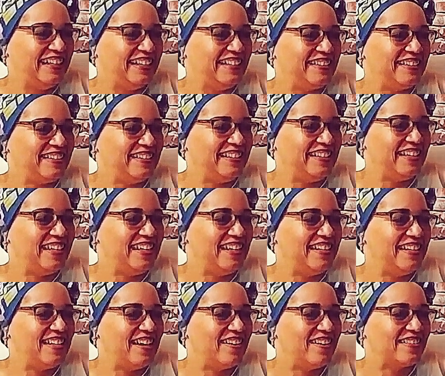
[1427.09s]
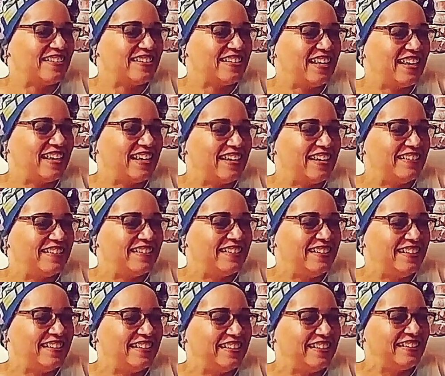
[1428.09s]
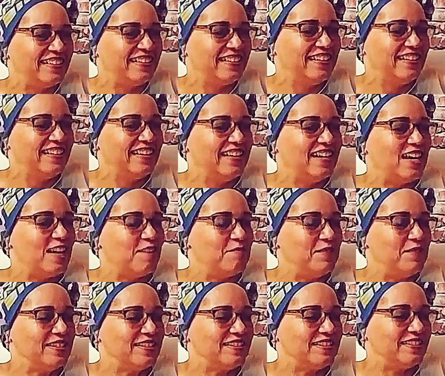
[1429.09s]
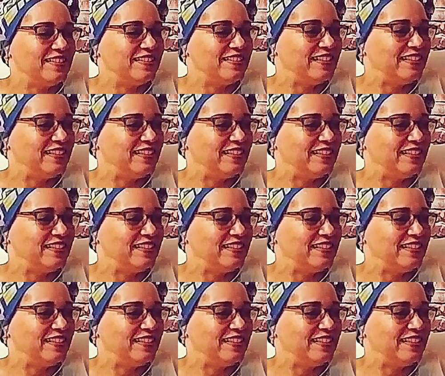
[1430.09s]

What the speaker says: She can't now because I got on there. I messed it all